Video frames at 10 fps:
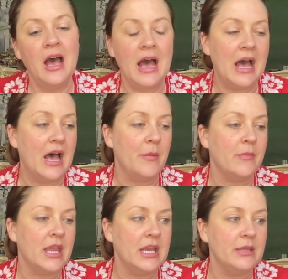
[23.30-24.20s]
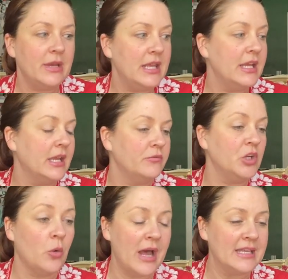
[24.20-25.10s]
Um, anybody can
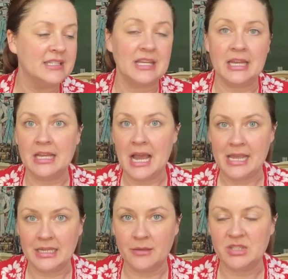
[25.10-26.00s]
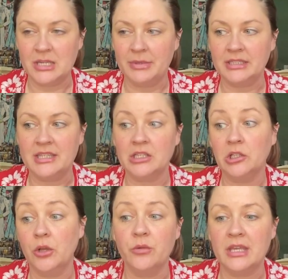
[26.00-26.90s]
request any items. Typically the
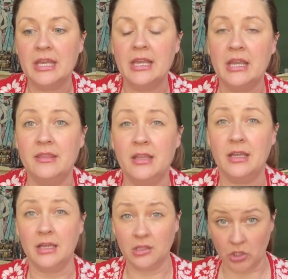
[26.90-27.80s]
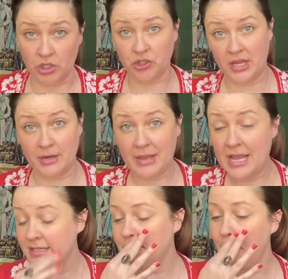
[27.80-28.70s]
clothing and the larger
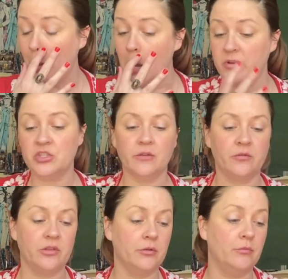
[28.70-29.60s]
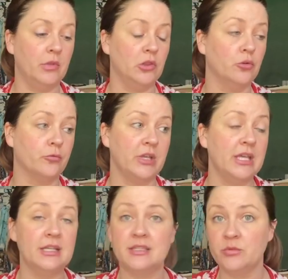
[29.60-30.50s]
handbags are reserved for the
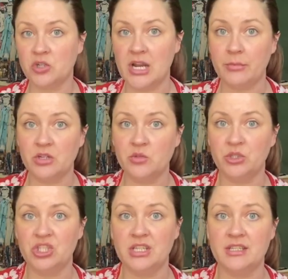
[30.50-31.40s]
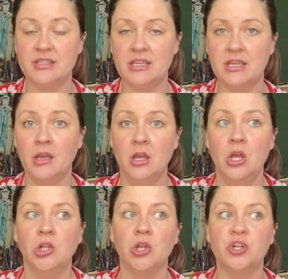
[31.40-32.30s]
Loreen subscribers, which is the
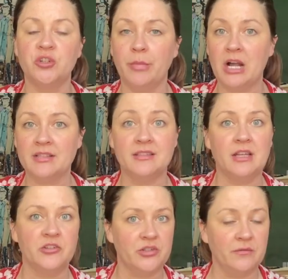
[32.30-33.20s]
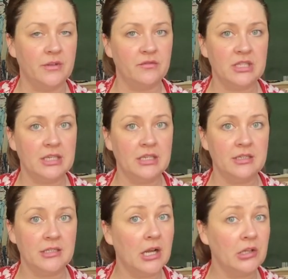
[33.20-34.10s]
larger box. It's $150